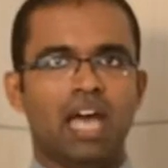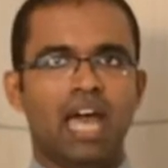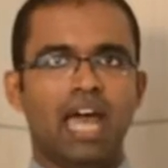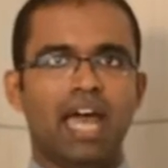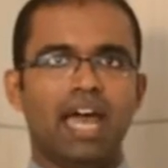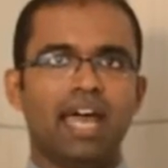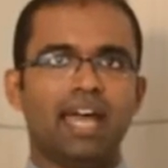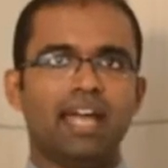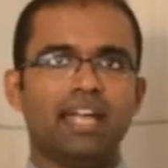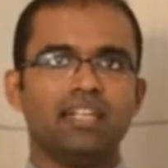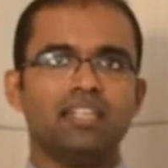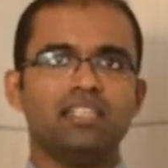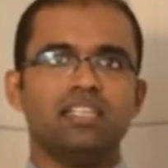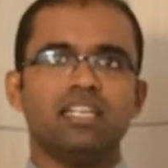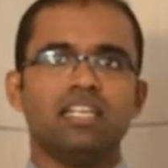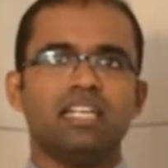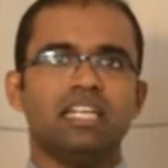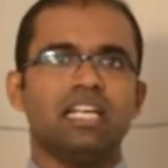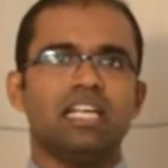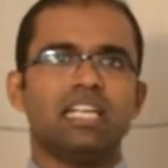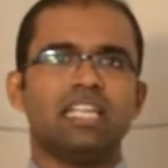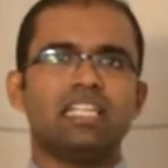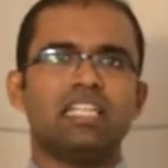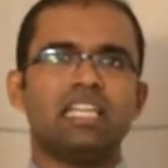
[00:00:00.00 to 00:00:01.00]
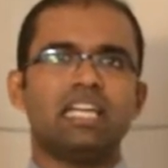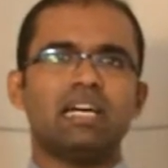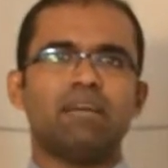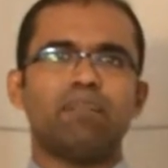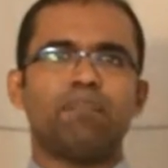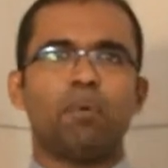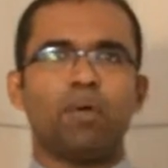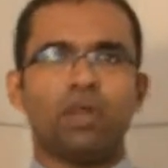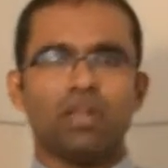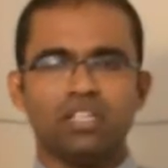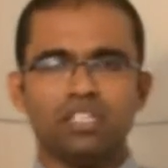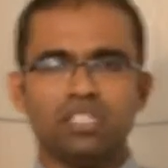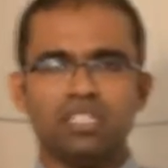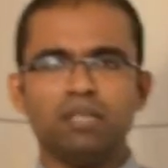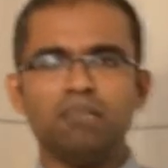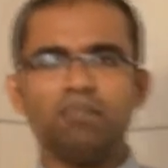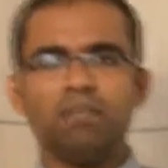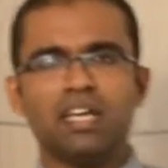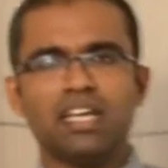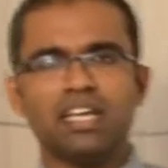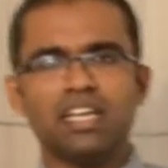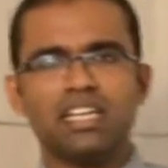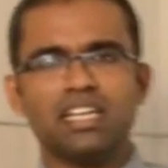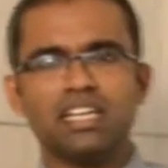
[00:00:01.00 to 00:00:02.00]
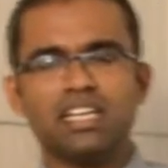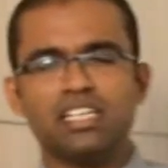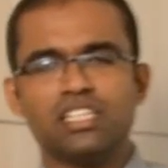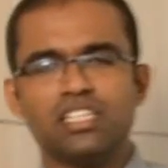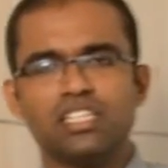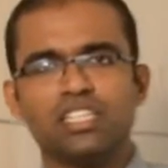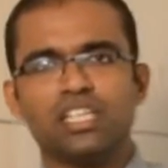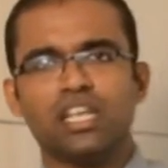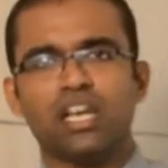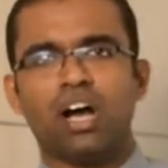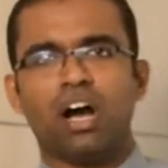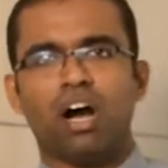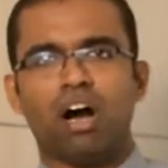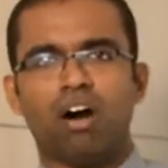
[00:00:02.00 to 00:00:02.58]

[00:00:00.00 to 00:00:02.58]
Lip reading: and the policymakers